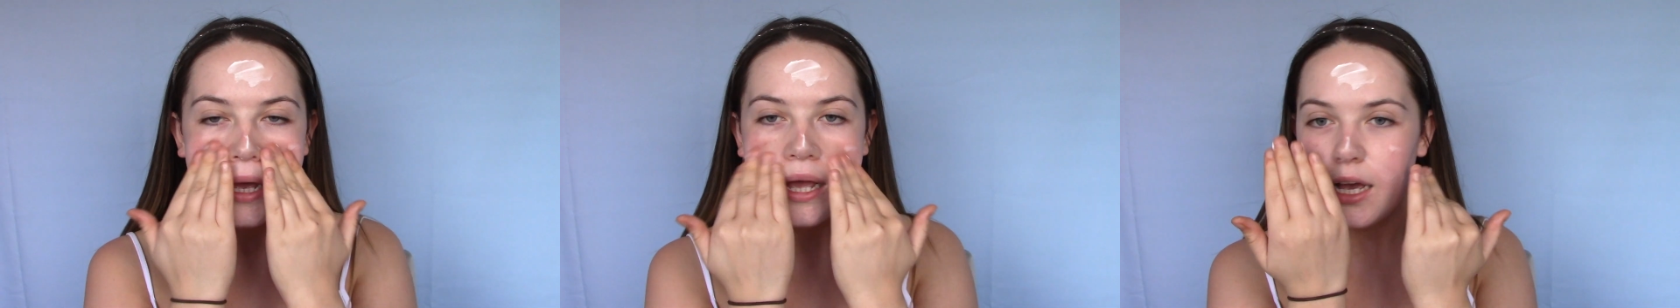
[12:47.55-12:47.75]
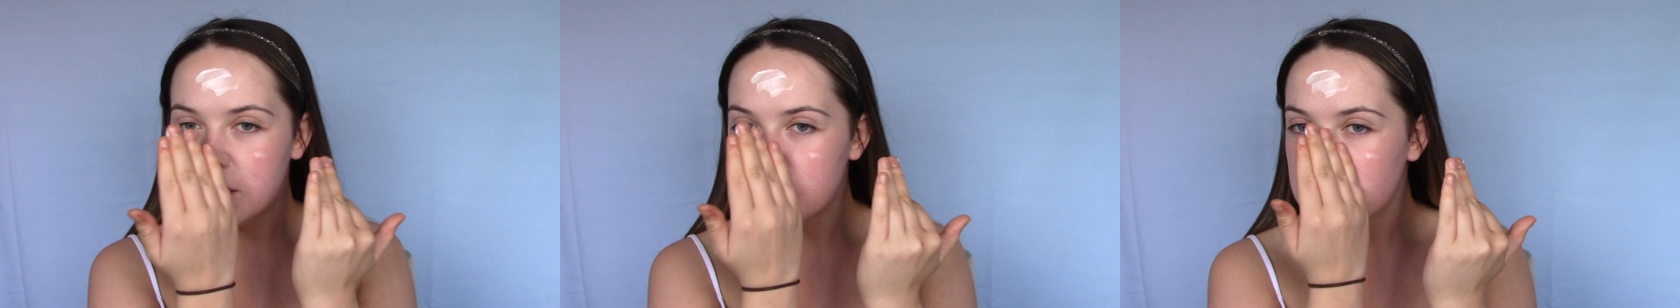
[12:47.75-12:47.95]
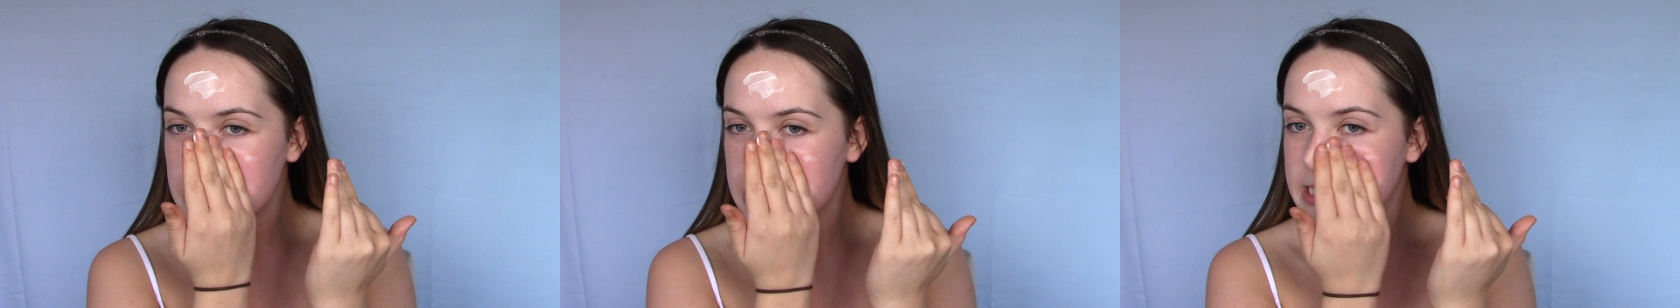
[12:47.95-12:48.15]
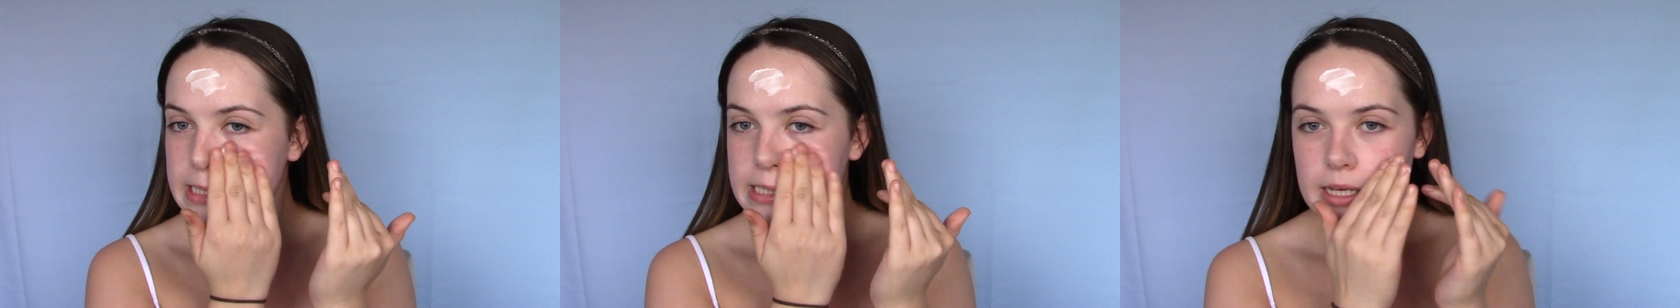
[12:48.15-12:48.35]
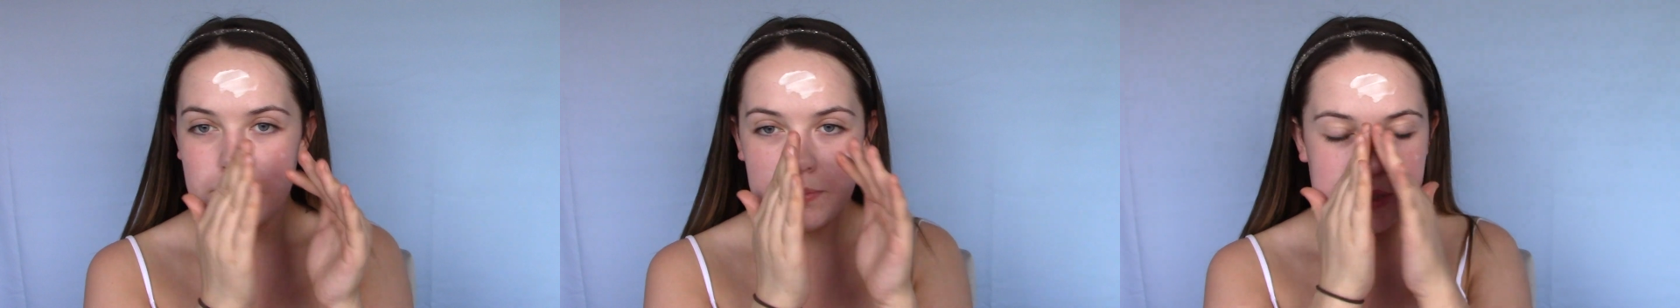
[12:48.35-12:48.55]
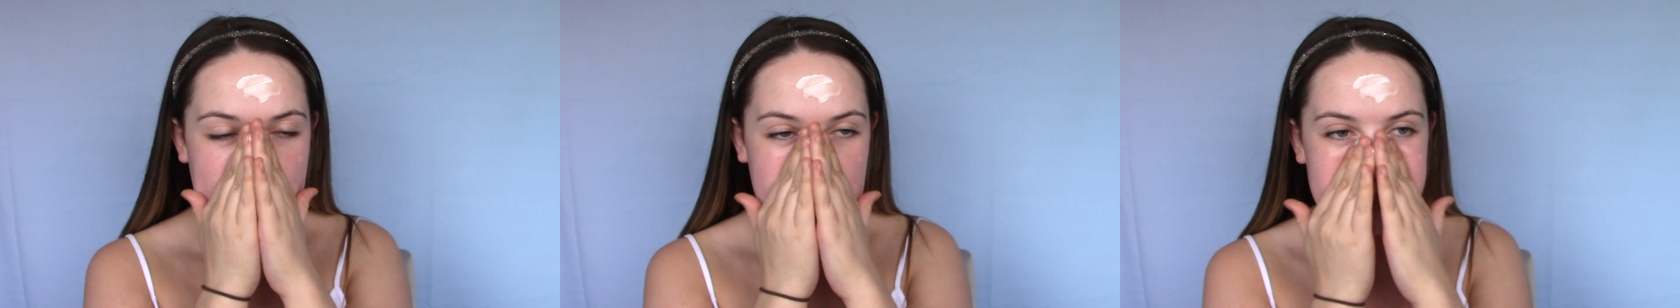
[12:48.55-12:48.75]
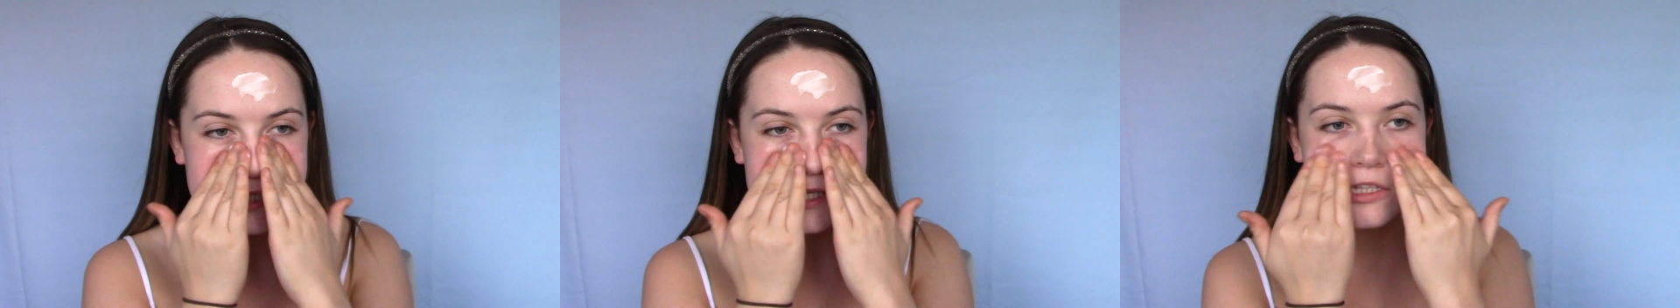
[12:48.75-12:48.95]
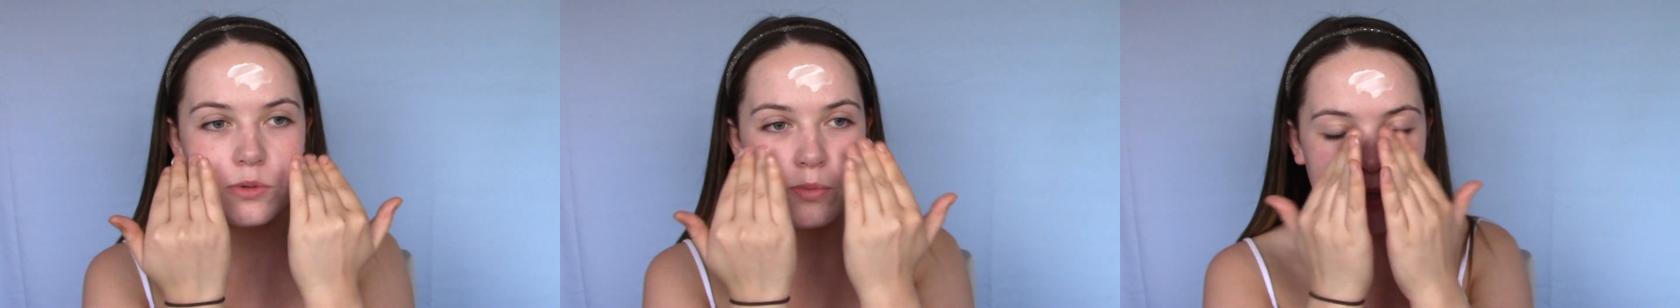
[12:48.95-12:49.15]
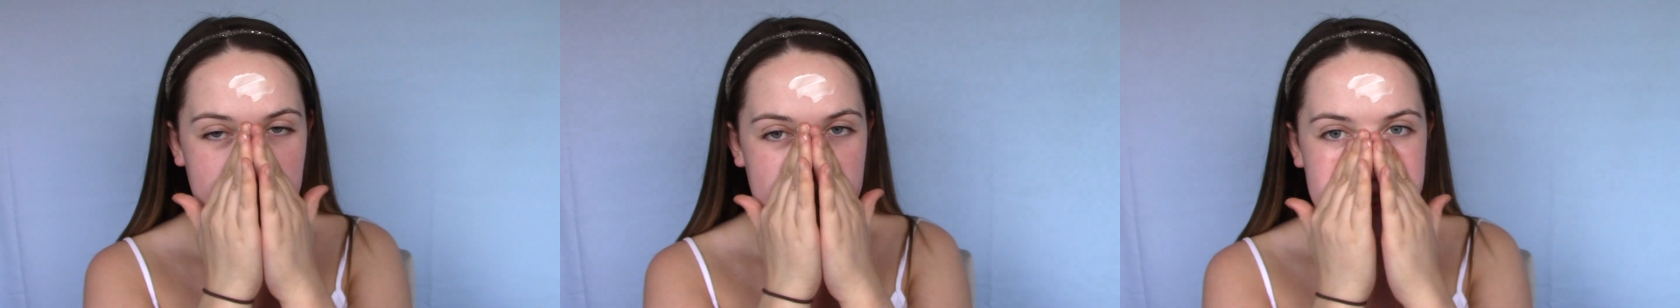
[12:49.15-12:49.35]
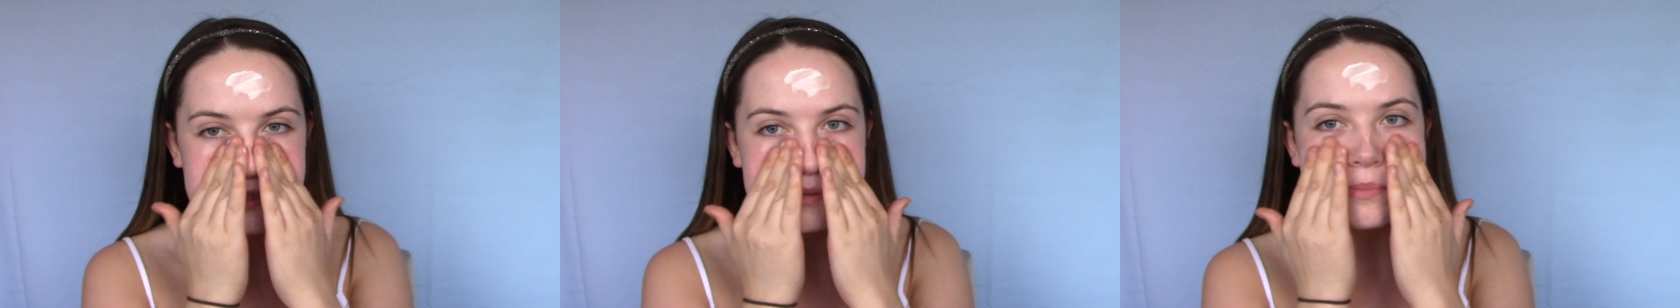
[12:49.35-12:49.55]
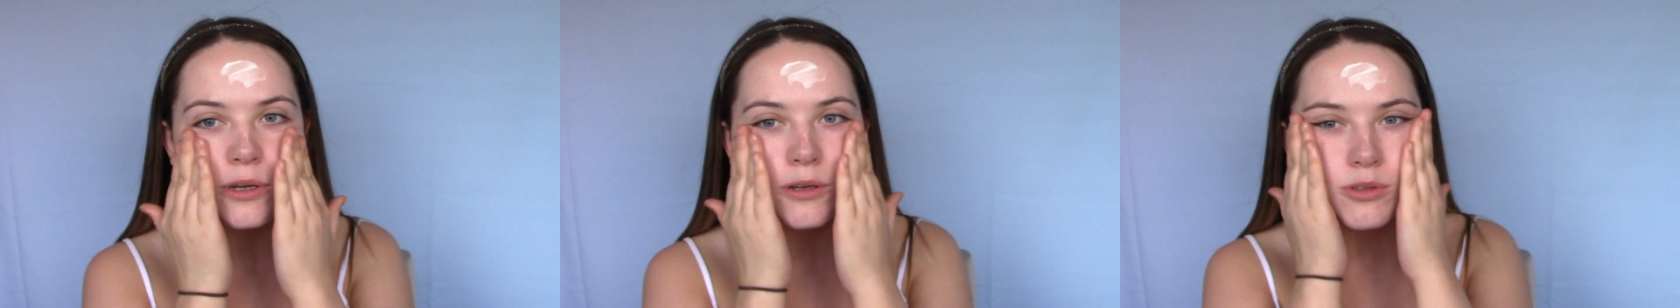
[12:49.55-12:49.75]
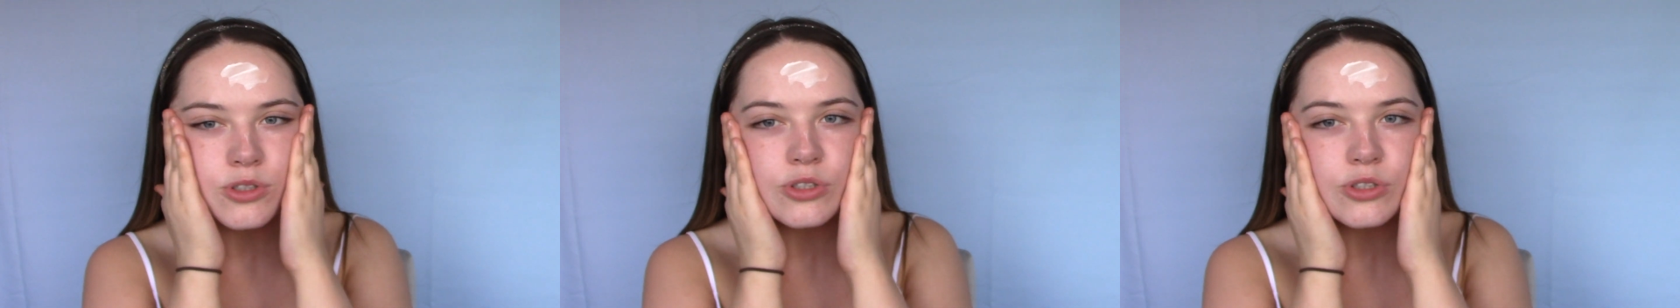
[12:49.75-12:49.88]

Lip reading: has just dipped into the world's most